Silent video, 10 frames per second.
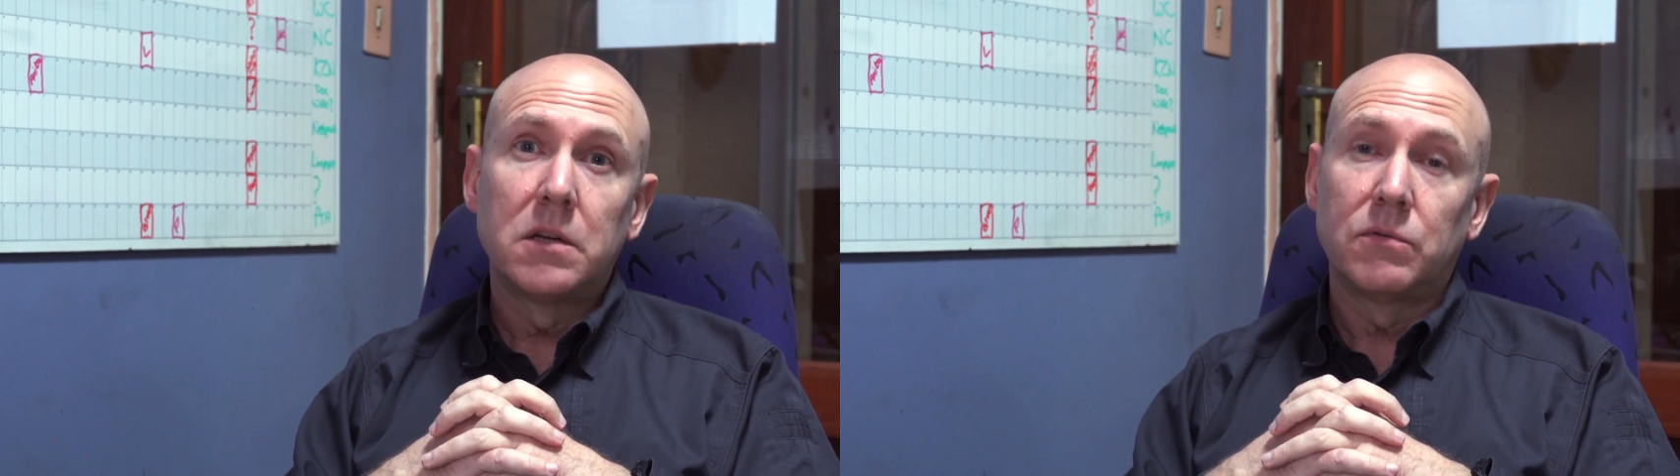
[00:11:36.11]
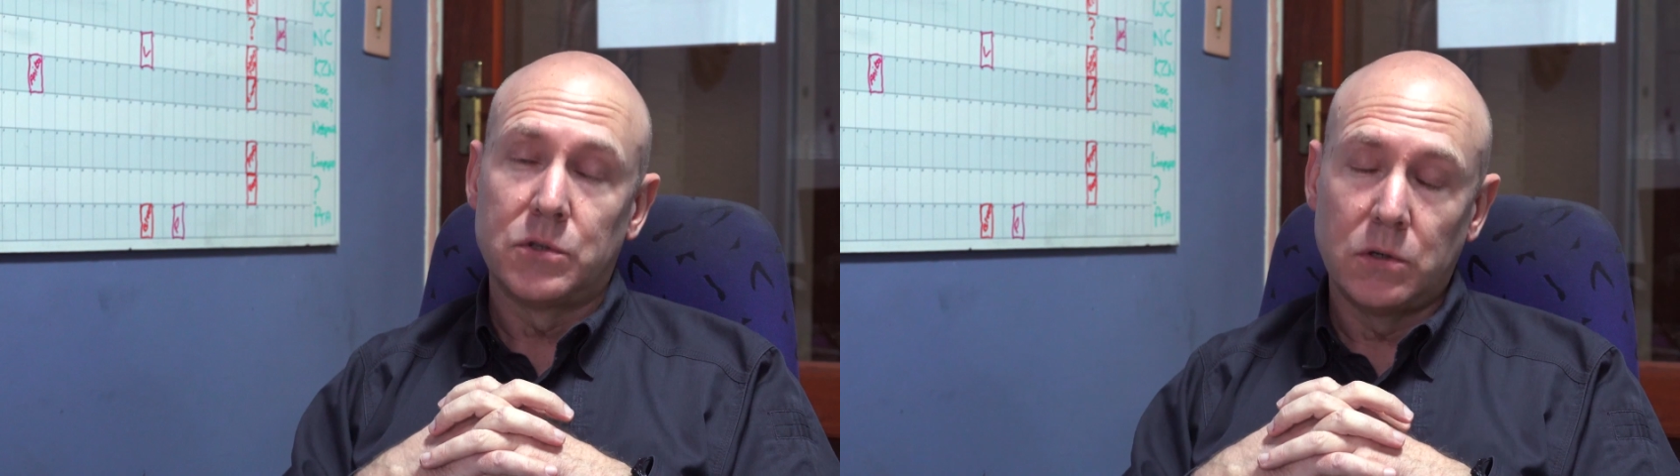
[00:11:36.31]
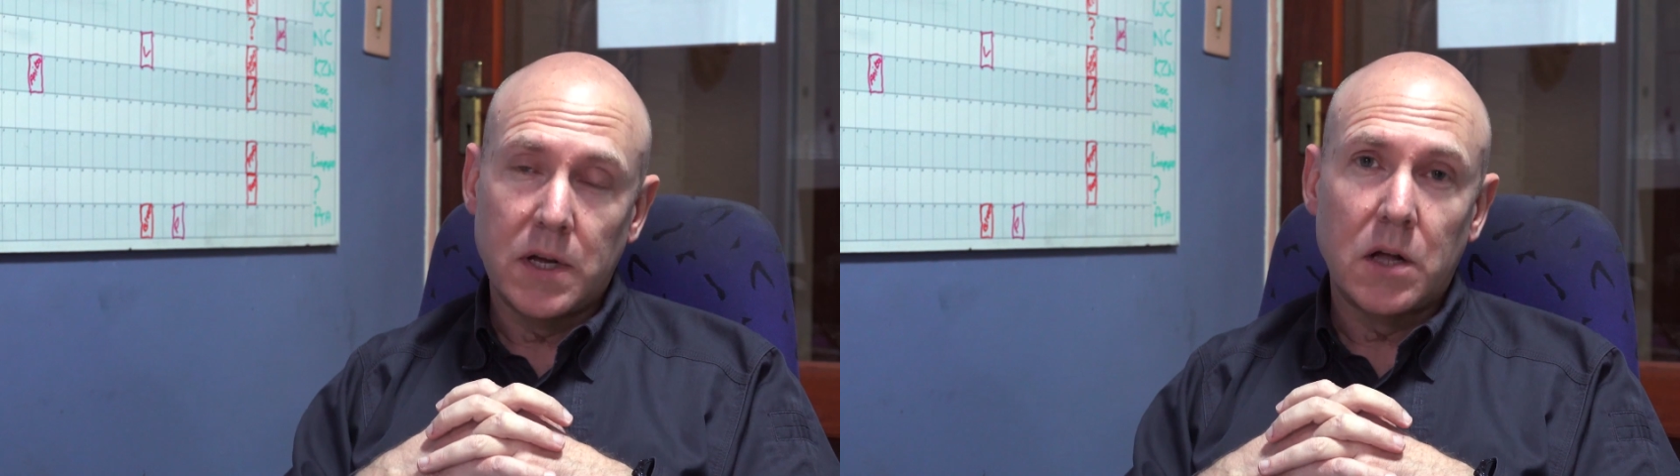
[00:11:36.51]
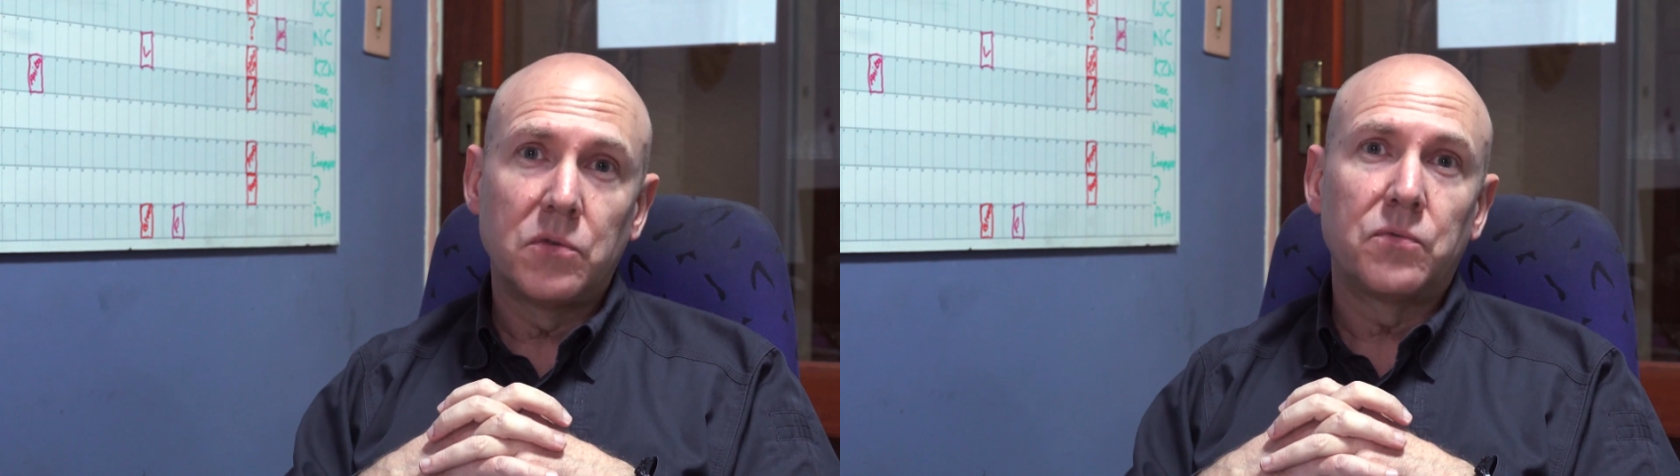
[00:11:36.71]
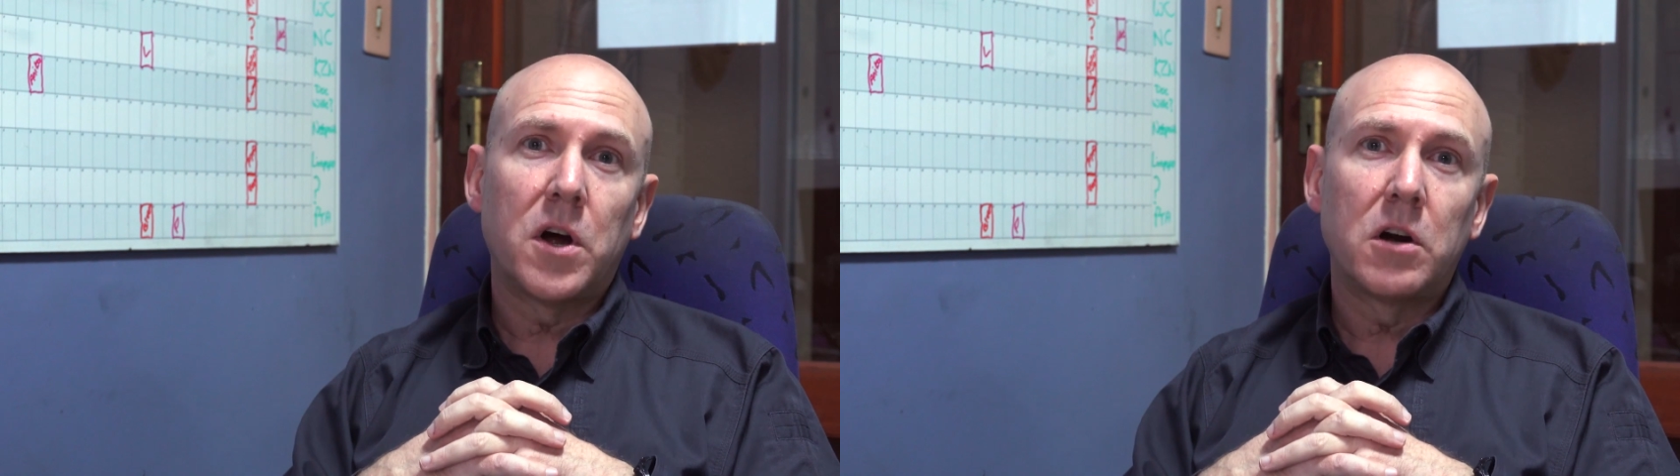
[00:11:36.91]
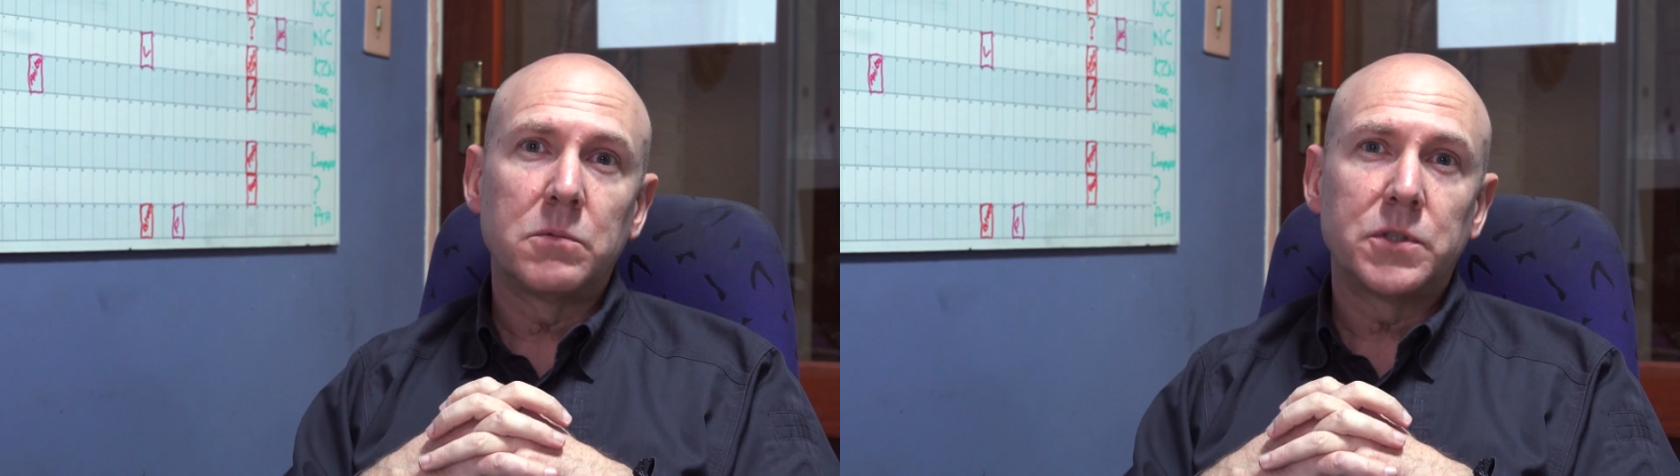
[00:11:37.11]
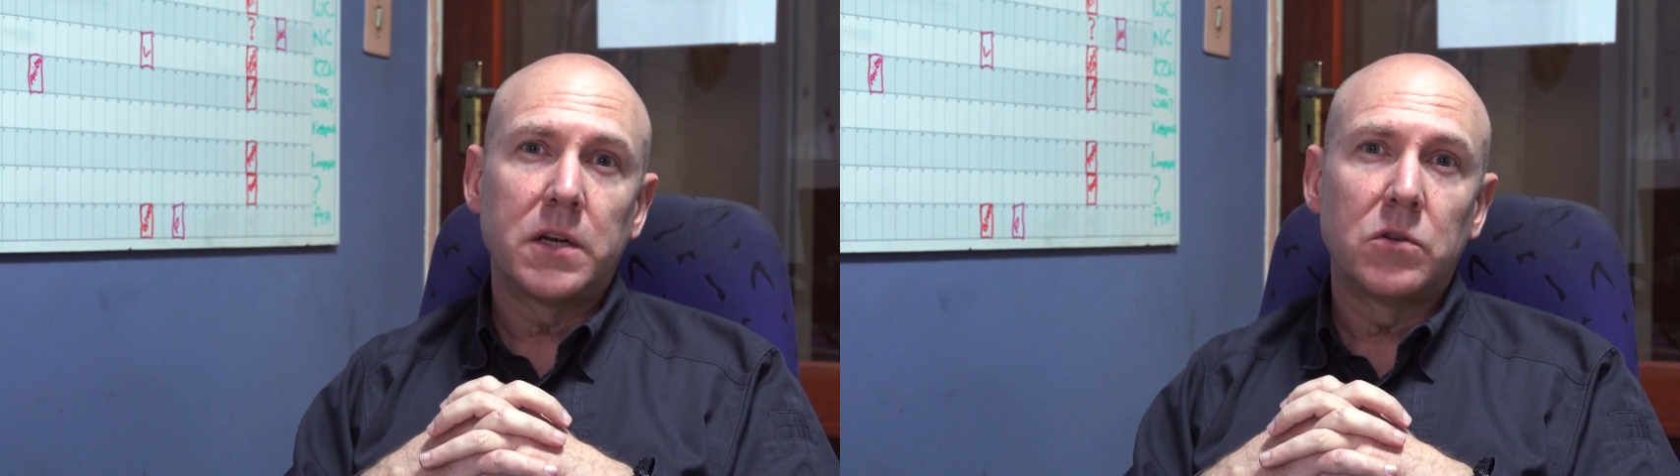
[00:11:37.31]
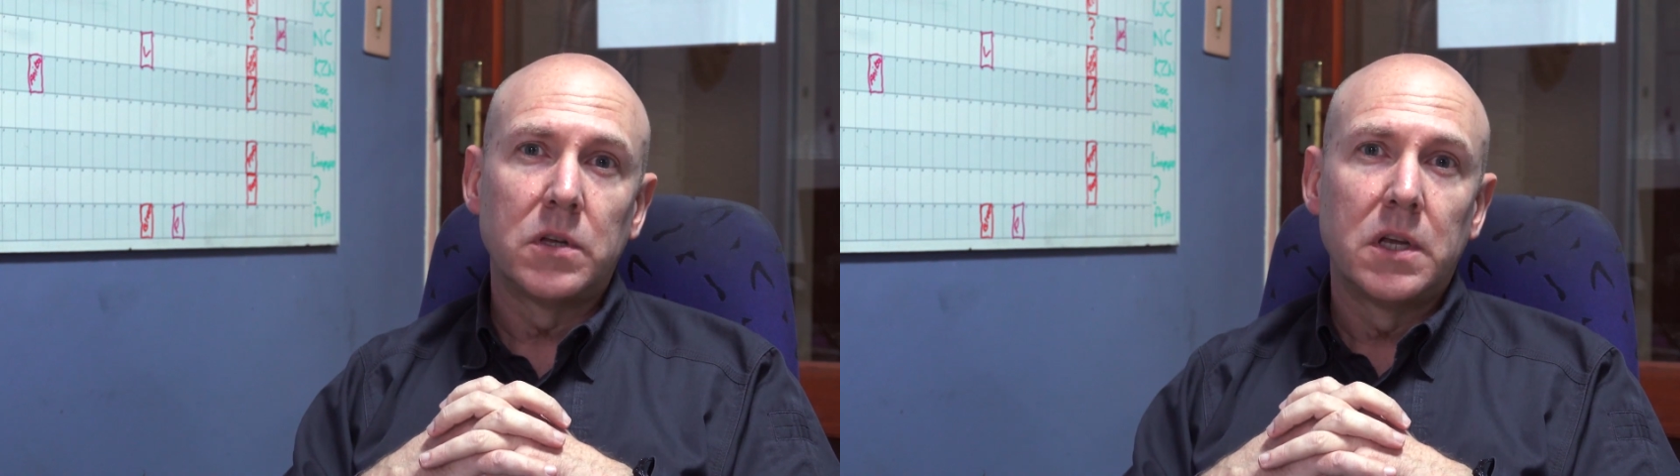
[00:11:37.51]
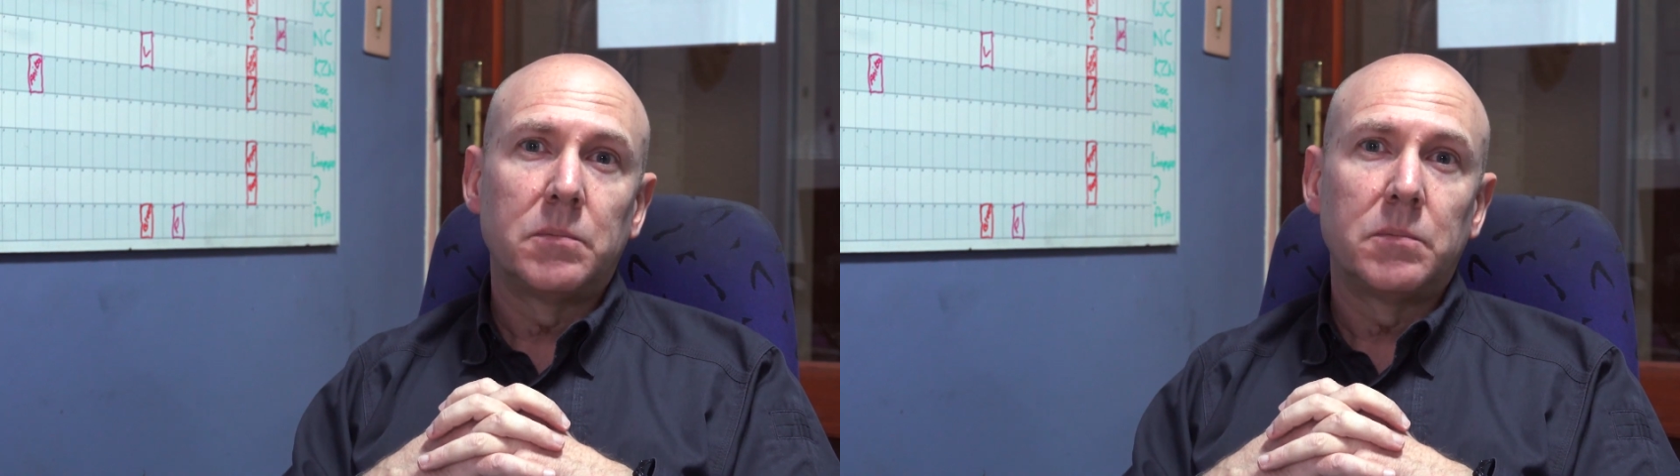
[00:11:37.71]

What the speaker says: for Zulu Alpha Firearms Channel.